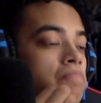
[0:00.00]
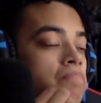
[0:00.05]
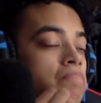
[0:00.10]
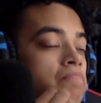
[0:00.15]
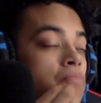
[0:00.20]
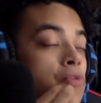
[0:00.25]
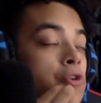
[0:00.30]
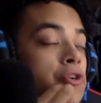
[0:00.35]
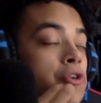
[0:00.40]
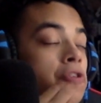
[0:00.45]

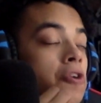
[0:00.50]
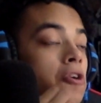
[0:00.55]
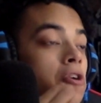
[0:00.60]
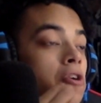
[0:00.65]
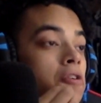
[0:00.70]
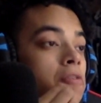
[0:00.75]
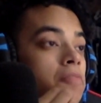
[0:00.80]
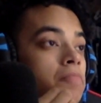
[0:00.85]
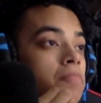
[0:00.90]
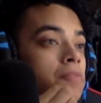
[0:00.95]
What do you call
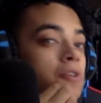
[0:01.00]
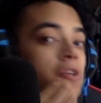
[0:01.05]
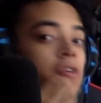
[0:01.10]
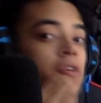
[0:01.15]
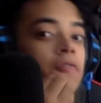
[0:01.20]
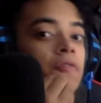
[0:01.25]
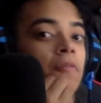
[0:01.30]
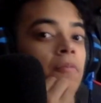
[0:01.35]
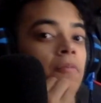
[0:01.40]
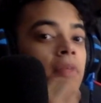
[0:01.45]
it? The kid
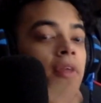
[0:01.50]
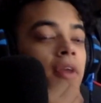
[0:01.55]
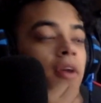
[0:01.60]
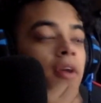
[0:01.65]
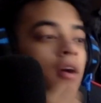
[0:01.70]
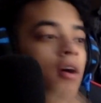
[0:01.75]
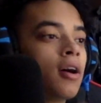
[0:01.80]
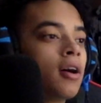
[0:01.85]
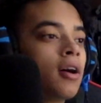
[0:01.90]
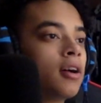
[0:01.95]
from the
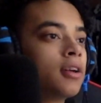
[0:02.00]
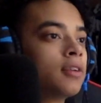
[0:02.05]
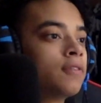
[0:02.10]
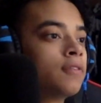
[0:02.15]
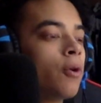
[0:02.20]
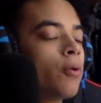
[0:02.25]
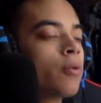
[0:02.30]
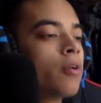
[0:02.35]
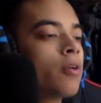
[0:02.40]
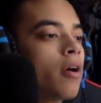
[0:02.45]
uh,
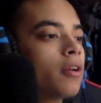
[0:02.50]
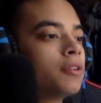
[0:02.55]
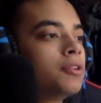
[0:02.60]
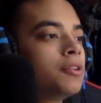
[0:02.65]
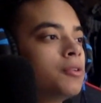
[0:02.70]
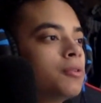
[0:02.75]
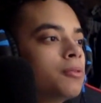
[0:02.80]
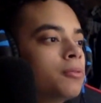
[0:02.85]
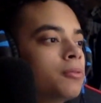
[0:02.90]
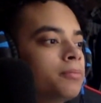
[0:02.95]
phone call,
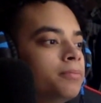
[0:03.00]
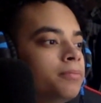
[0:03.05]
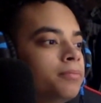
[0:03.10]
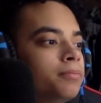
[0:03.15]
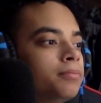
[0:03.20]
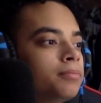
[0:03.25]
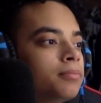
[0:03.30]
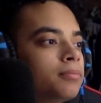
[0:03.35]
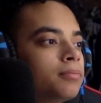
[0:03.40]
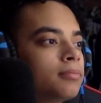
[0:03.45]
too.
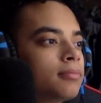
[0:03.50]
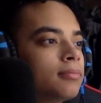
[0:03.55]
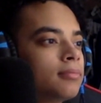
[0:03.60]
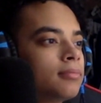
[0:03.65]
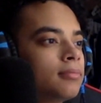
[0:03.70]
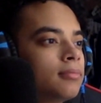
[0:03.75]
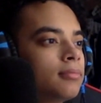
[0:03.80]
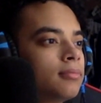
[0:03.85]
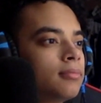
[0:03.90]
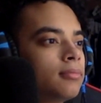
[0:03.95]
What's this, then?
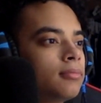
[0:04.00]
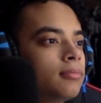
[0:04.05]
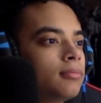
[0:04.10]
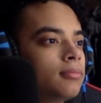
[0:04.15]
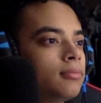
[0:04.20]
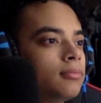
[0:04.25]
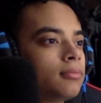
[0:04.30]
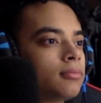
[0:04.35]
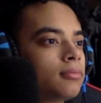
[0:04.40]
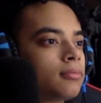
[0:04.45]

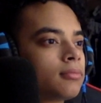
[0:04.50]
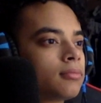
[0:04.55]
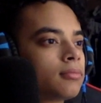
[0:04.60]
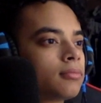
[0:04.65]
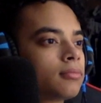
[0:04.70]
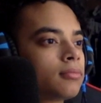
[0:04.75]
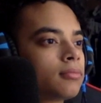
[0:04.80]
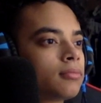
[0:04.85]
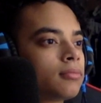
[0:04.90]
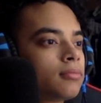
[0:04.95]

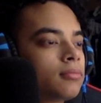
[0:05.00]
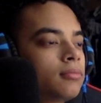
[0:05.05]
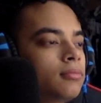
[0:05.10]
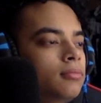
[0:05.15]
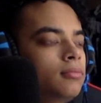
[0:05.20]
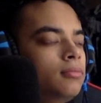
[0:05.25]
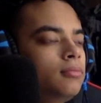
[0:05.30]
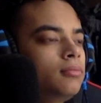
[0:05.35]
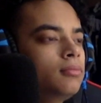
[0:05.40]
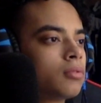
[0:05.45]
Never
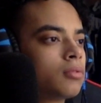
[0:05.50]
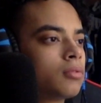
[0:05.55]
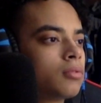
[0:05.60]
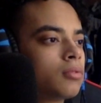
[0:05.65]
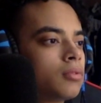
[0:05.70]
easy being...